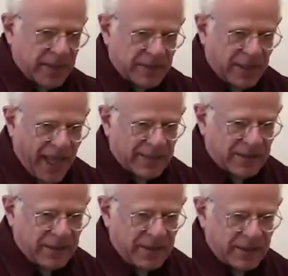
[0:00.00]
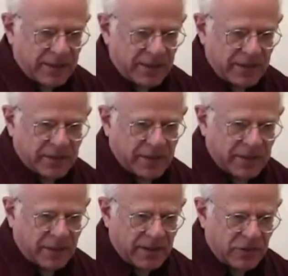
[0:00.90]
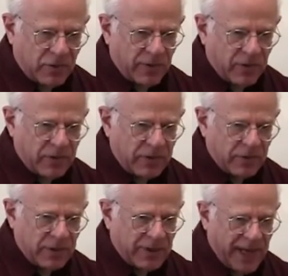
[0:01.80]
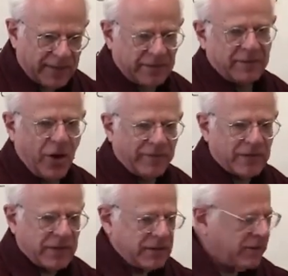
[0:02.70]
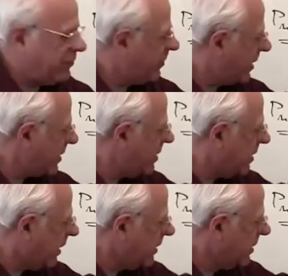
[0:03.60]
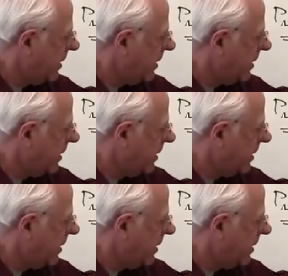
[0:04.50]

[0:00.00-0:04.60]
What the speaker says: is, the gasoline is a consumer good. You need that, obviously, to run a car.